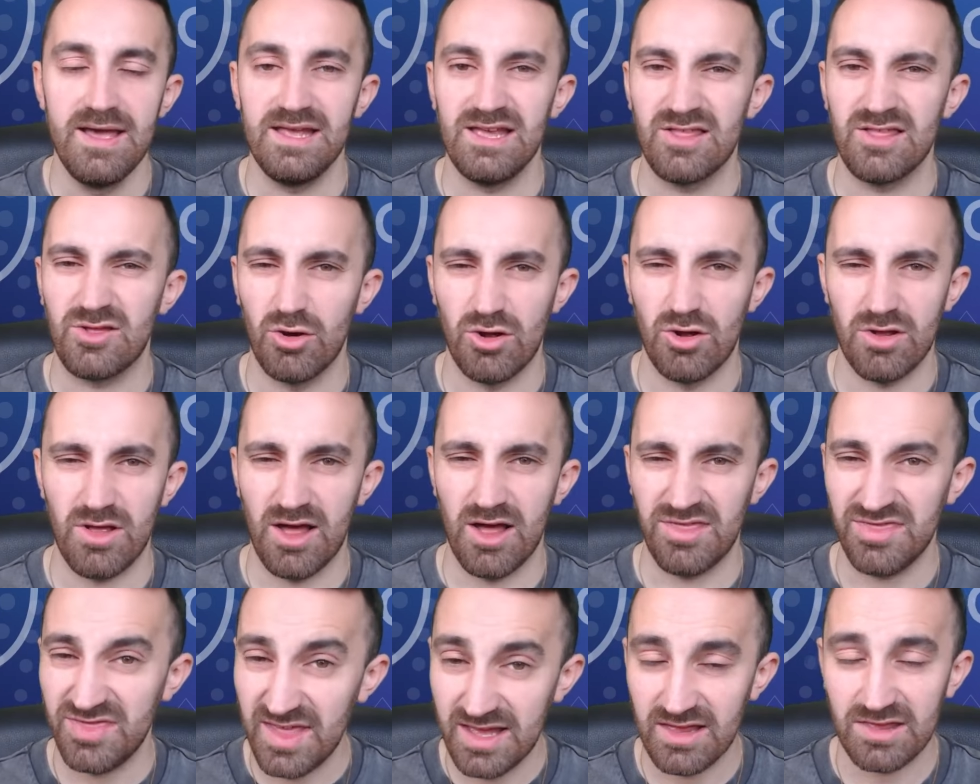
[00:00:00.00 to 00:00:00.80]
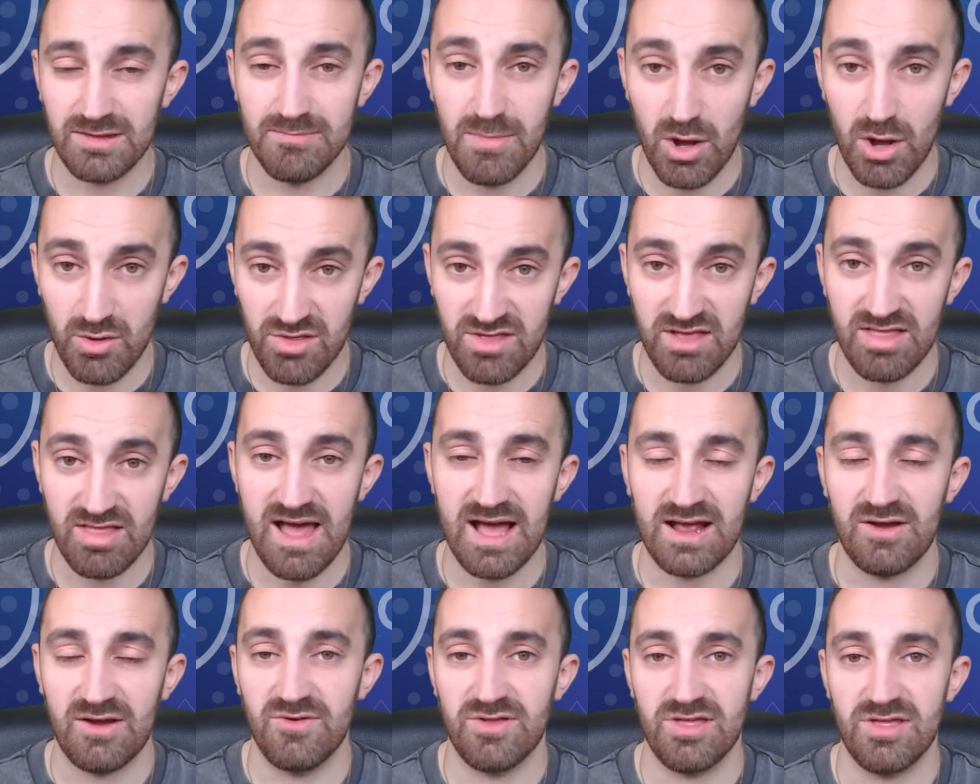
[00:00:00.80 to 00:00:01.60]
He's got, I think, the most
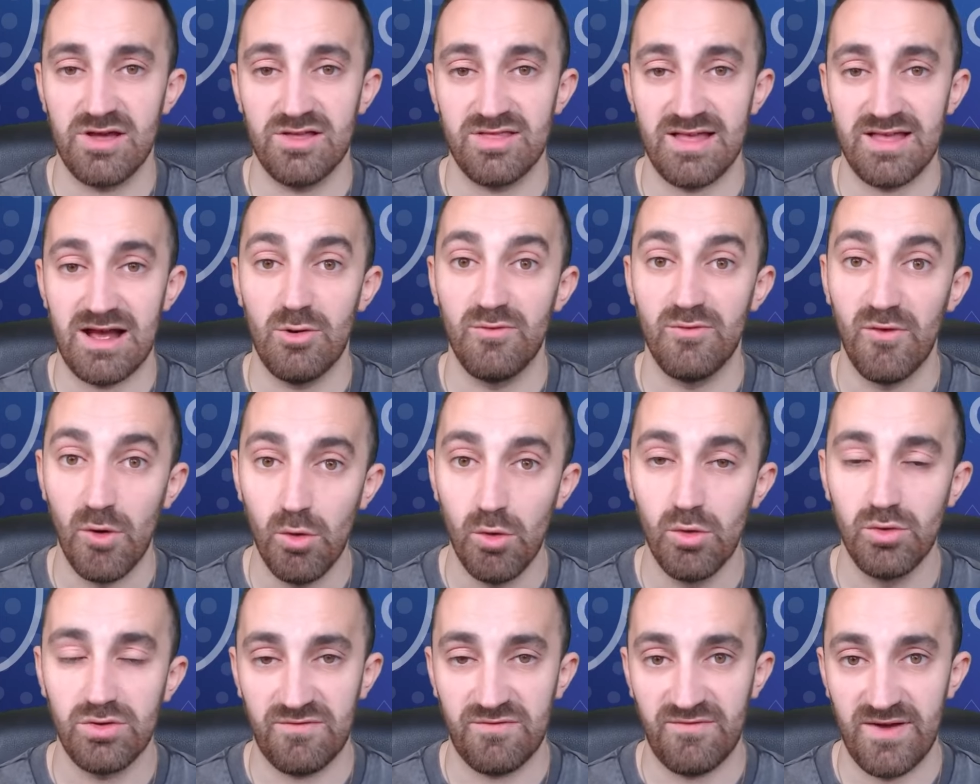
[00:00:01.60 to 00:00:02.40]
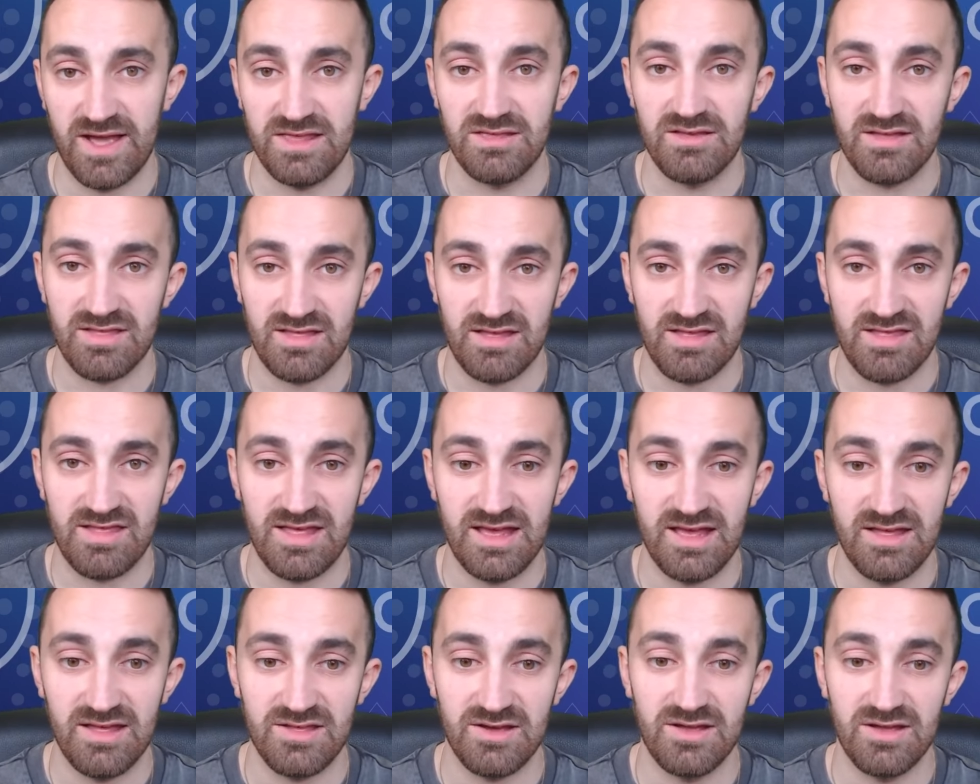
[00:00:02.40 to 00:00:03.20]
attacking returns out of all defenders this
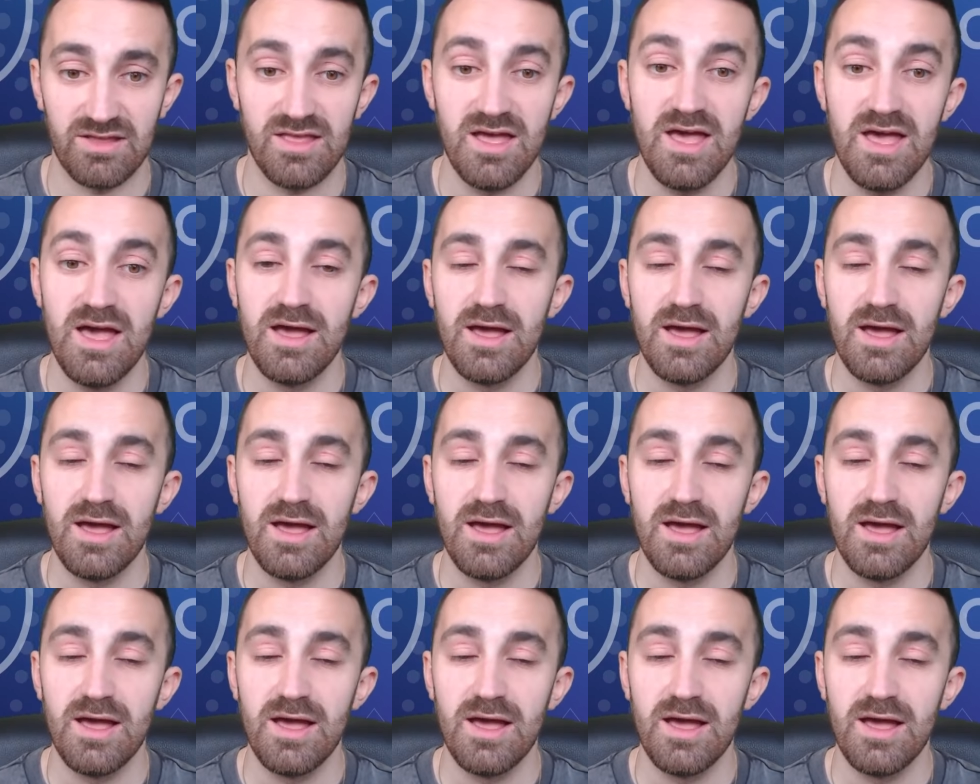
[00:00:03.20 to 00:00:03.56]
season,